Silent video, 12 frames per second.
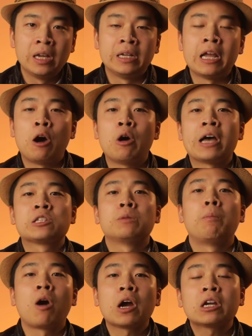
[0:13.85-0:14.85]
Now, as the
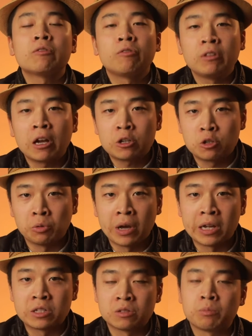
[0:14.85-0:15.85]
market
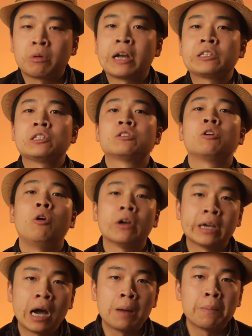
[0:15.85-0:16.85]
fluctuates, prices
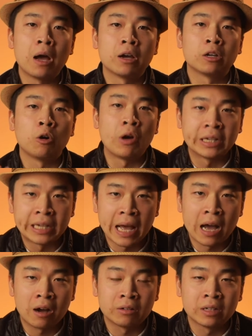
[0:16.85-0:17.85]
going up, going
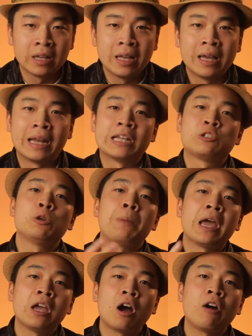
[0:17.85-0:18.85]
down, and as you
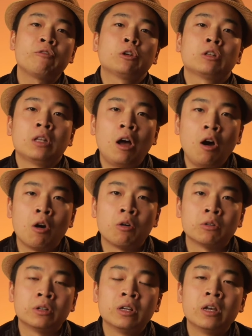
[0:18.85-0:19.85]
pay off your
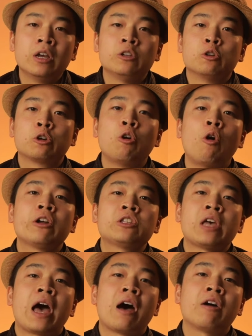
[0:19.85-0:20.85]
loan, you're going
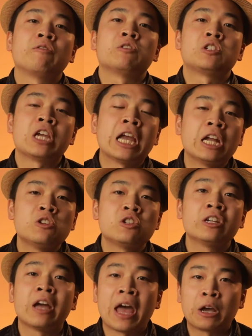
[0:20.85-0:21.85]
to have
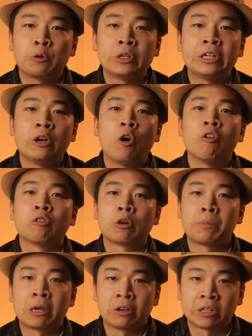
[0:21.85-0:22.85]
changing equity over
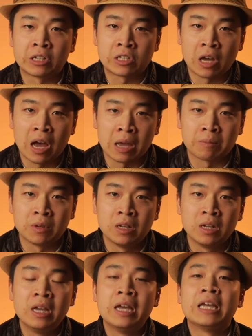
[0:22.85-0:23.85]
a period of time.
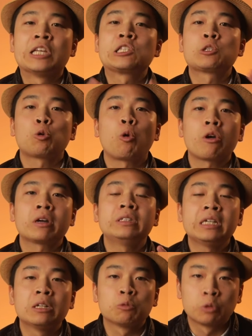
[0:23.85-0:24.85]

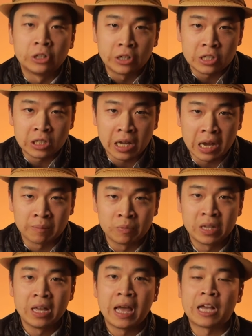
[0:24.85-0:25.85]
Historically in real estate,
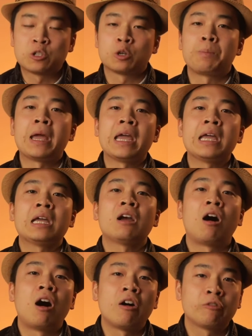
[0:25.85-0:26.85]
as you're paying
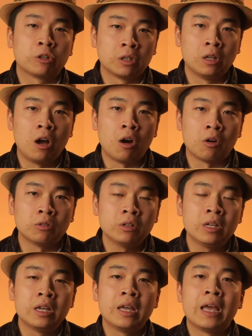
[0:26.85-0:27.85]
off your
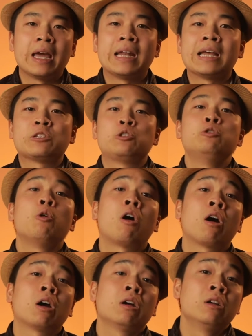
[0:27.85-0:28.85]
loan and as you
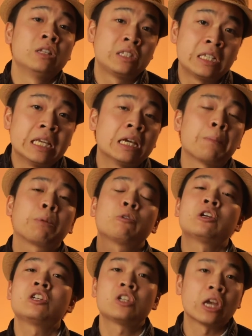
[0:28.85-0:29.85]
are seeing
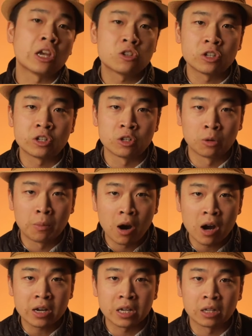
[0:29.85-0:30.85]
appreciation in your
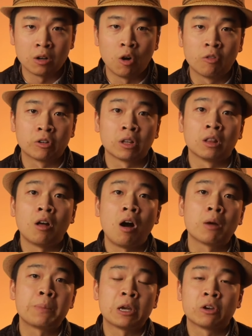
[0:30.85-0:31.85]
market over the
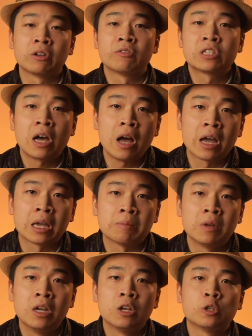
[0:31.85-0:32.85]
long period of
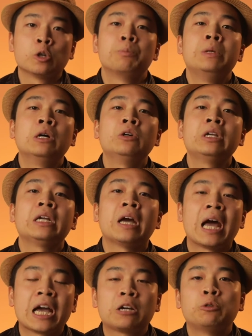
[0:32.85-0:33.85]
time, you're building
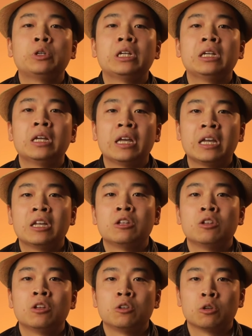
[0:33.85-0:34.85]
equity
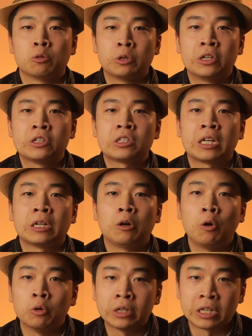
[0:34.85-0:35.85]
in your real estate
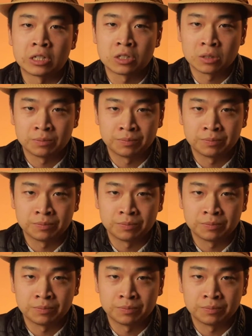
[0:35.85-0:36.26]
holdings.